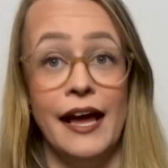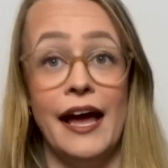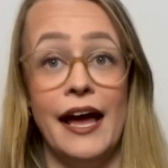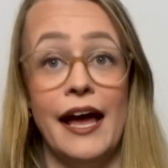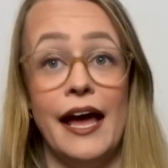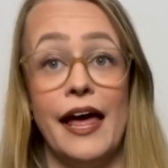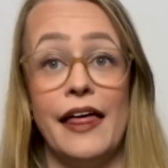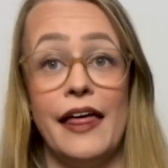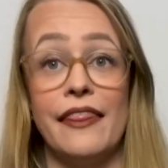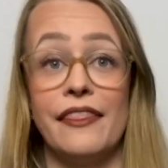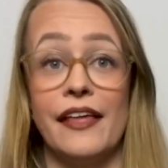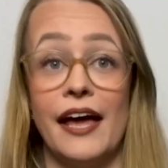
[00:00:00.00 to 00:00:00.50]

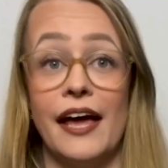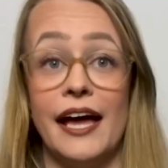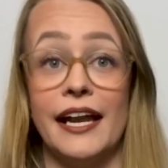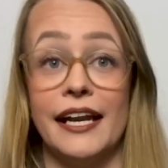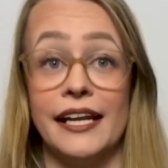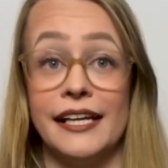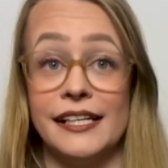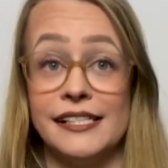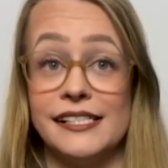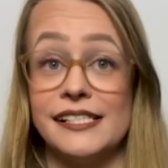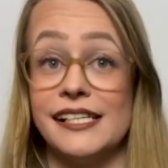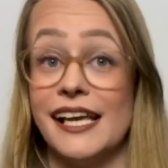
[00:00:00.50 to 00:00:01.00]
and that
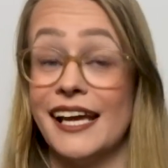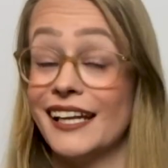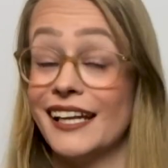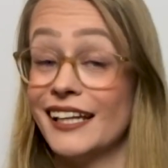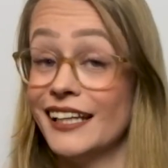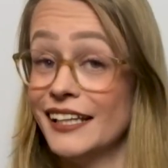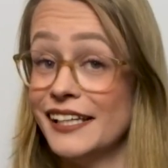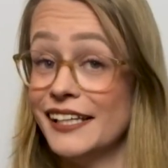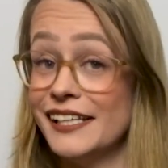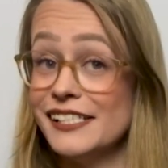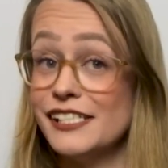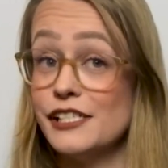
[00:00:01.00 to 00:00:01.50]
it's at
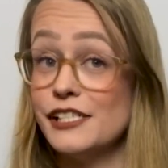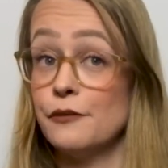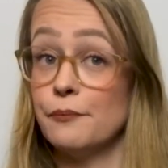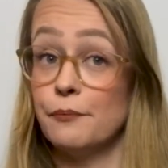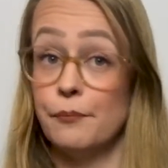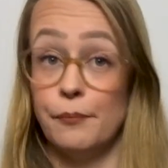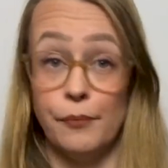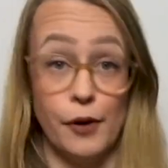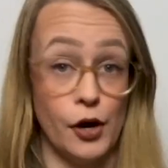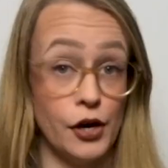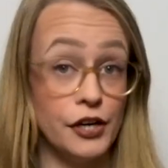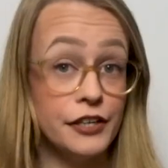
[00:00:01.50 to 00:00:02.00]
least
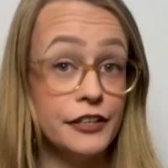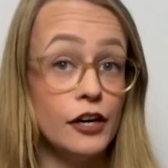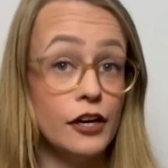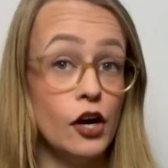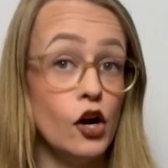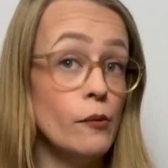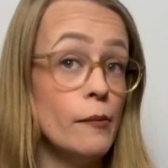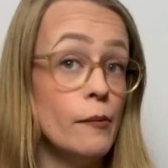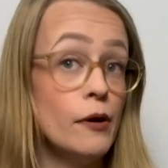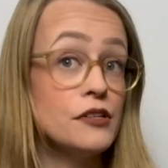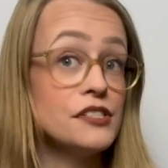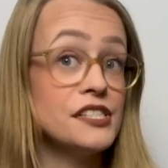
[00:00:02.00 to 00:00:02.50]
part
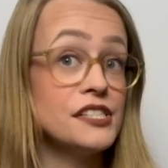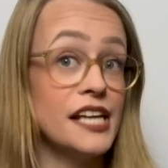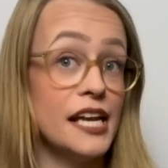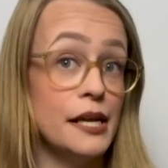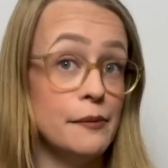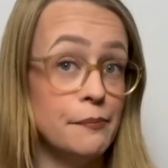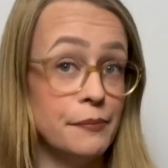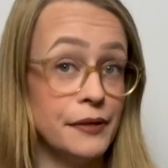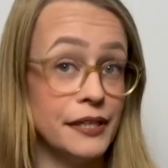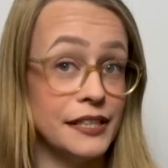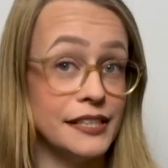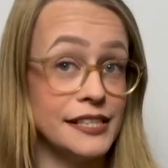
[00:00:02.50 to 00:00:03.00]
Homo
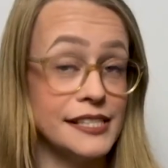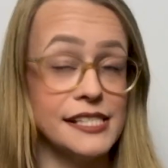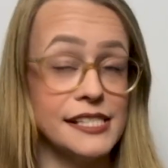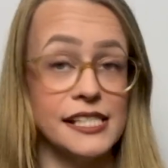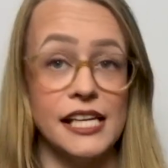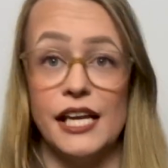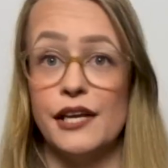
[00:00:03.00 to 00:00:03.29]
sapiens,